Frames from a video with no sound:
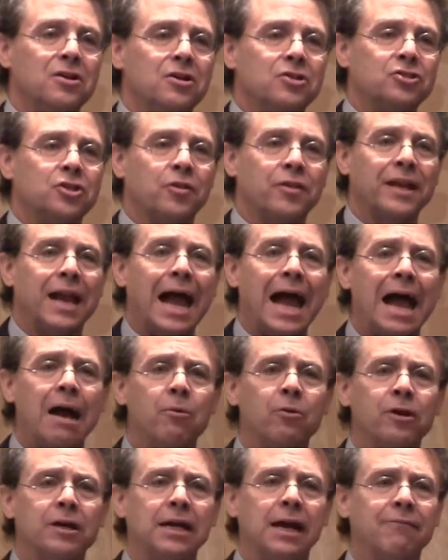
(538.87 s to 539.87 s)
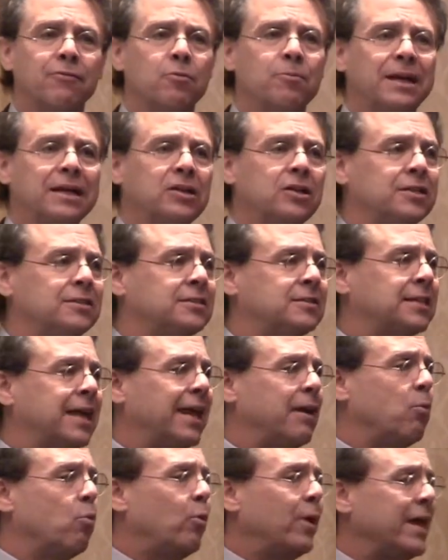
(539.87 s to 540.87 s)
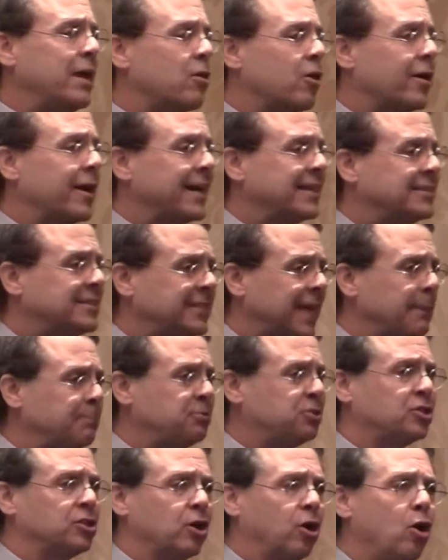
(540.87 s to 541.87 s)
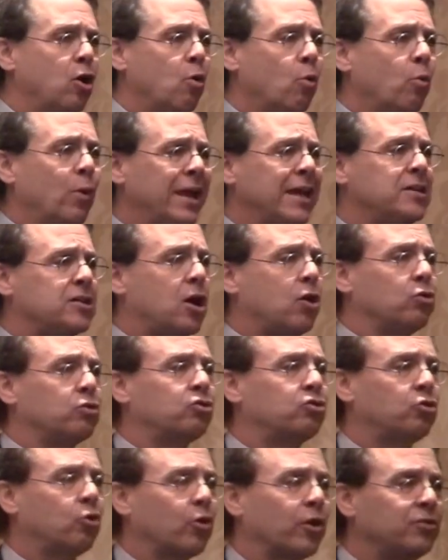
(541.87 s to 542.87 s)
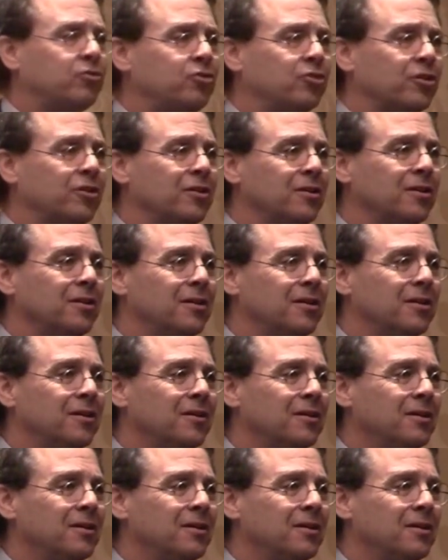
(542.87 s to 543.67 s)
so that our government could say, we are exceptional. We don't torture.